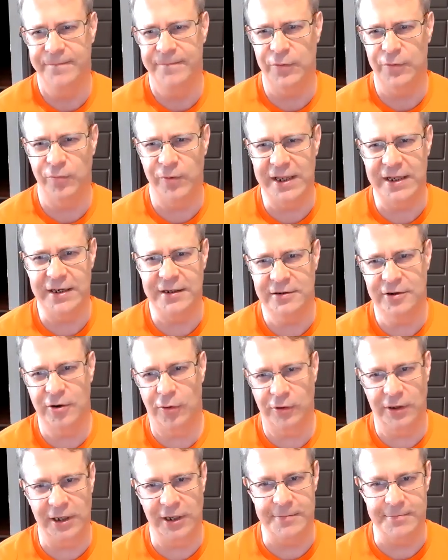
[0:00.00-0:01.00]

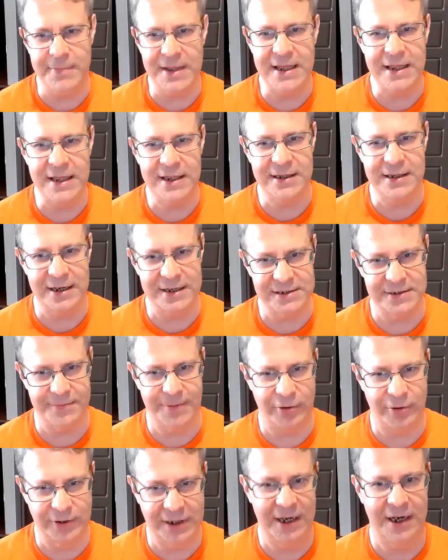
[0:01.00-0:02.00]
:me that is
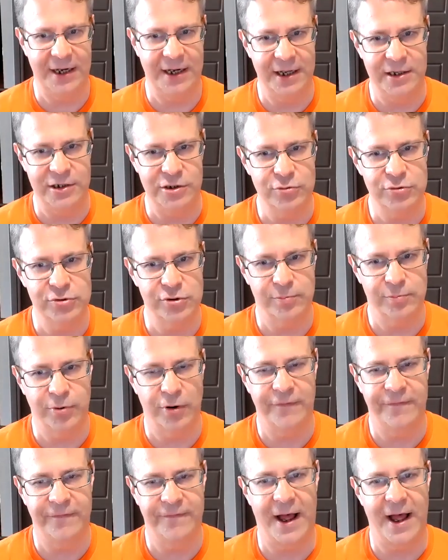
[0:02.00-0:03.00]
about getting a user
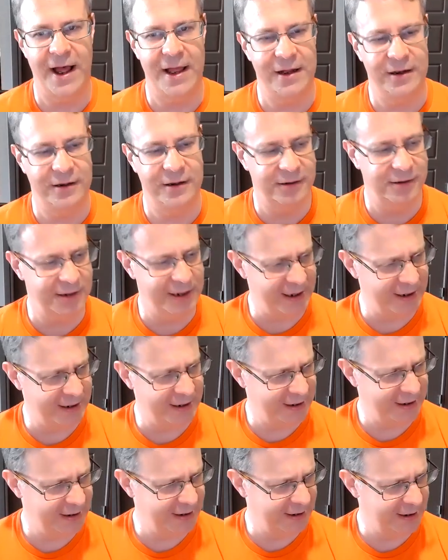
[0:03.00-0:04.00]
profile, and
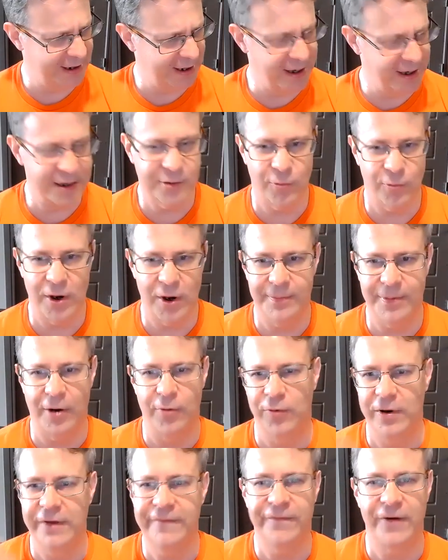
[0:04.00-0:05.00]
another one
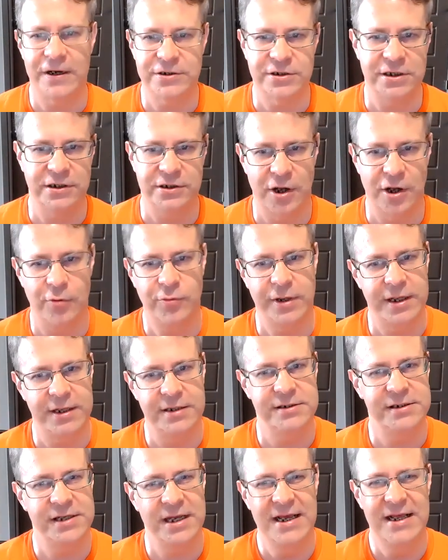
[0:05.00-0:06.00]
about refreshing
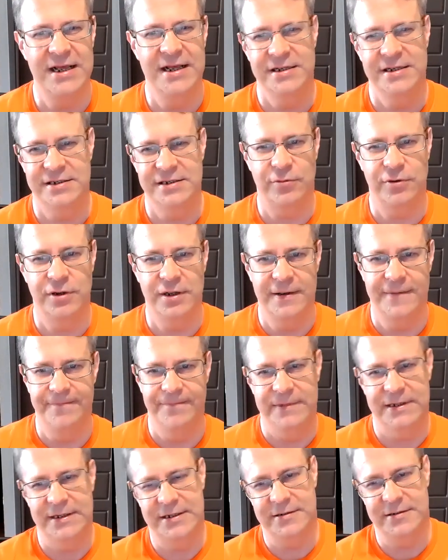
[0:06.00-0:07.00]
tokens. So
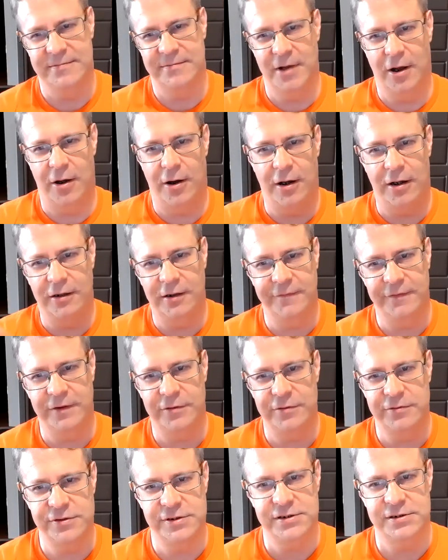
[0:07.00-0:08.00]
all of
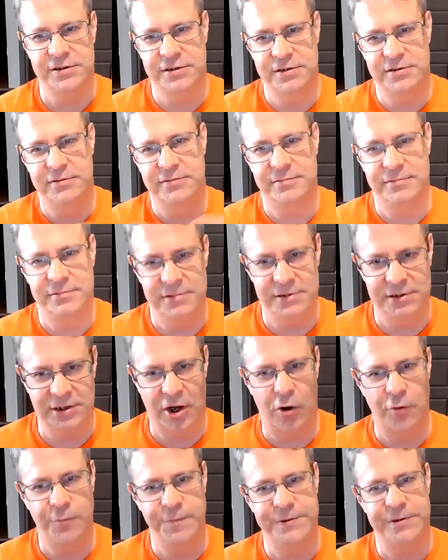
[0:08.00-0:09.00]
those
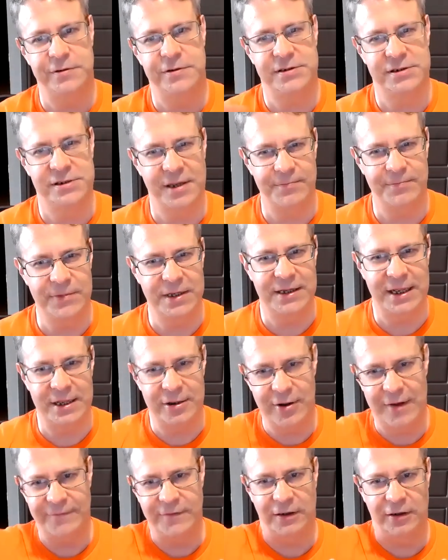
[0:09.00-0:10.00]
scopes are something that
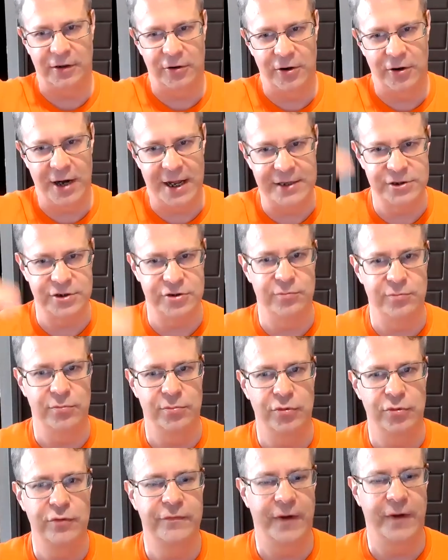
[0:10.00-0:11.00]
you have to learn as you
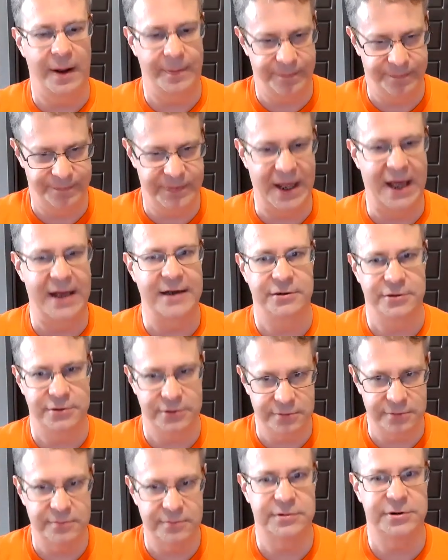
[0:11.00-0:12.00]
move up that
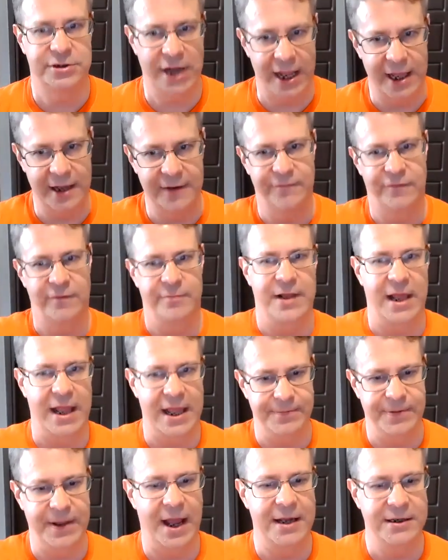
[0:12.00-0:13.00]
chain from the
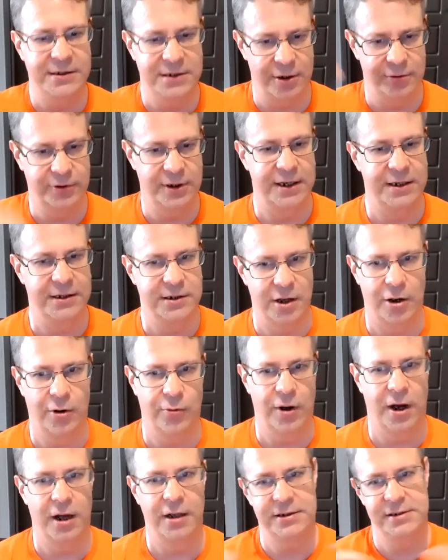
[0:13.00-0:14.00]
API token into
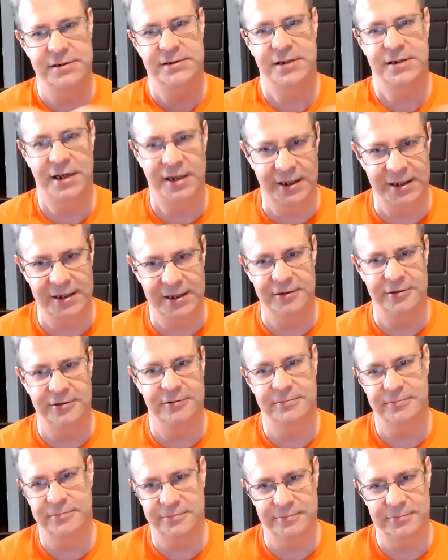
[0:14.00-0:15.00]
OAuth, is suddenly you